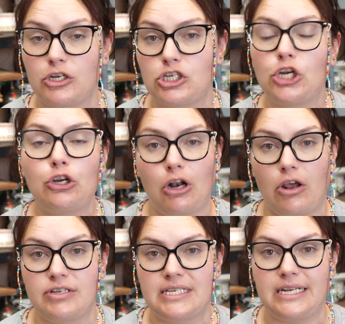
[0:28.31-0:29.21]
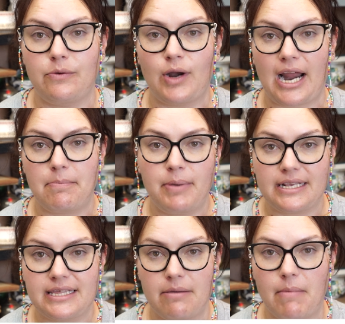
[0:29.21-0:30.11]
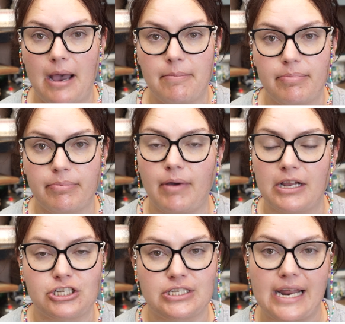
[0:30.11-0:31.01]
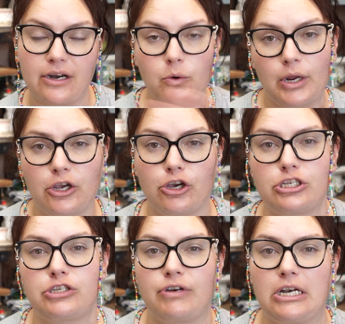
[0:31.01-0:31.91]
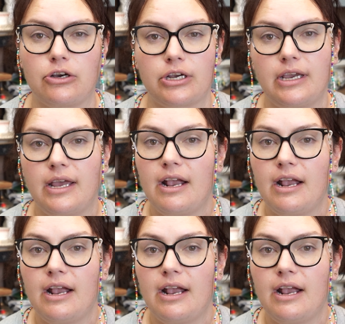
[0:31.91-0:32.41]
too closely when I picked them up. I just had a quick cursory look.